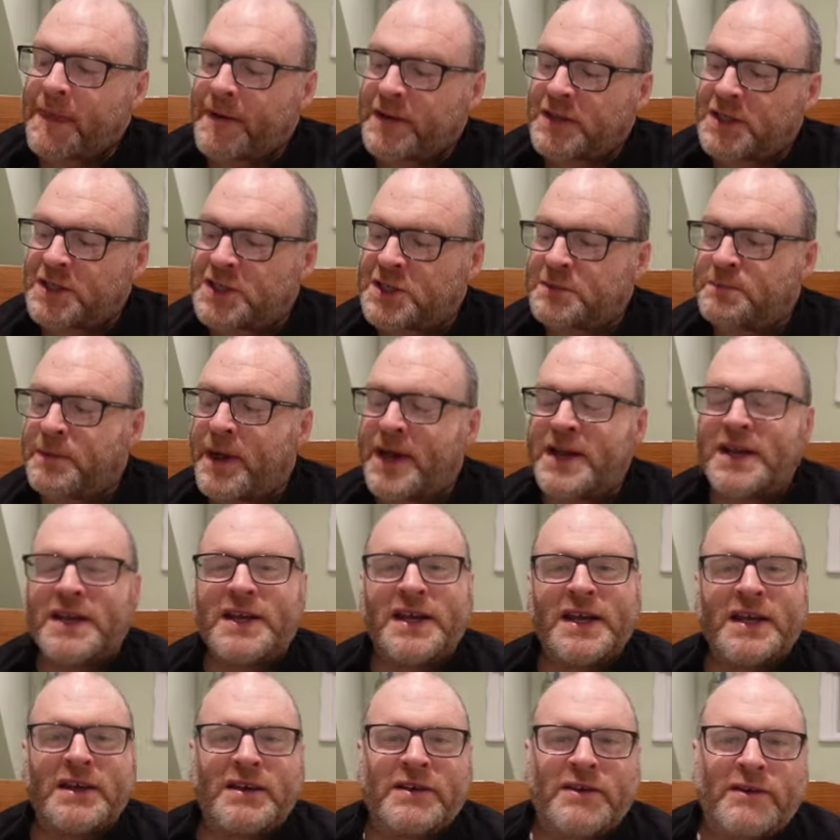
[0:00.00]

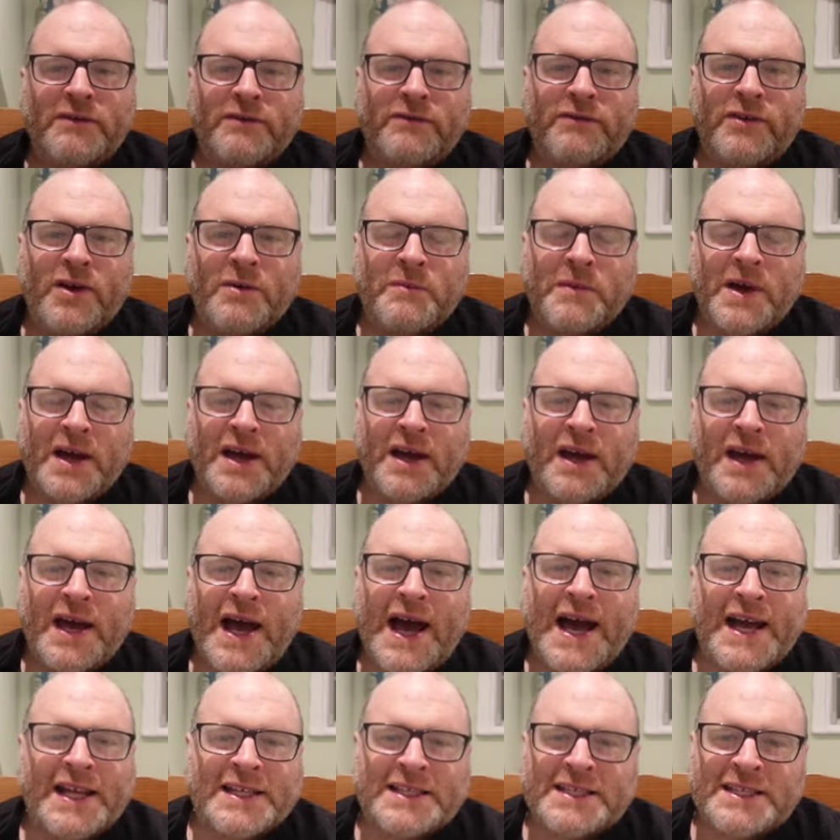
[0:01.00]
suspended from a
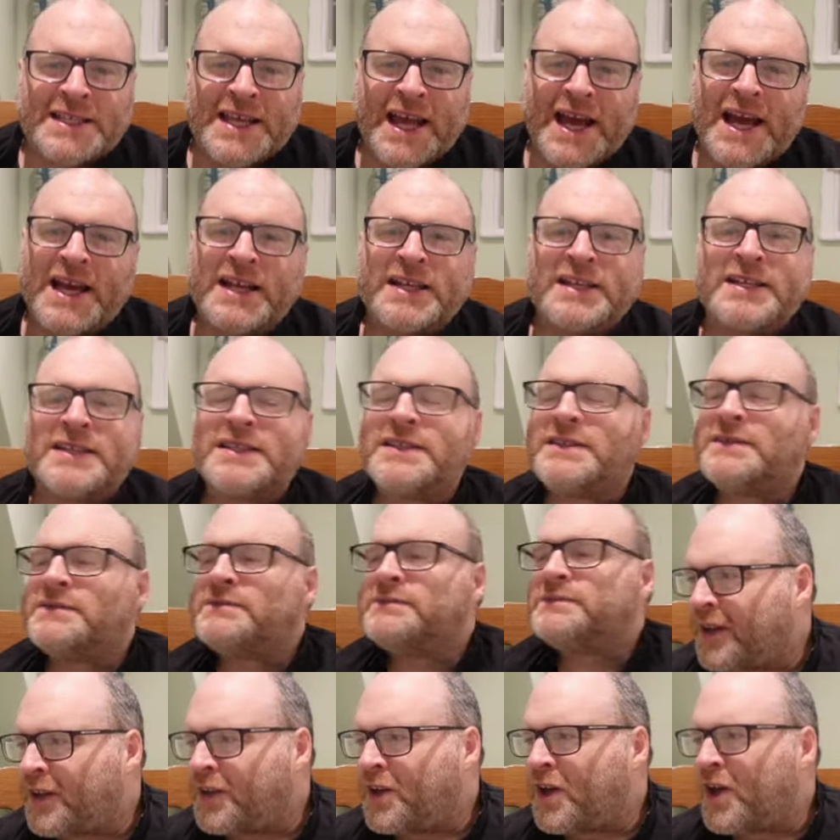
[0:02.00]
hat stand,
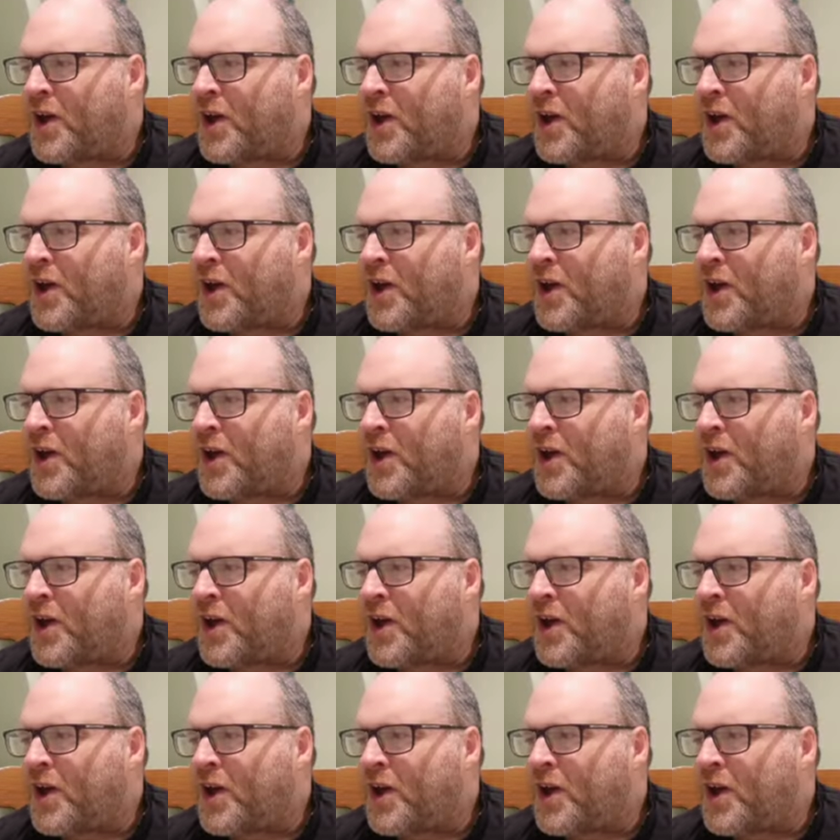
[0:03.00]
and you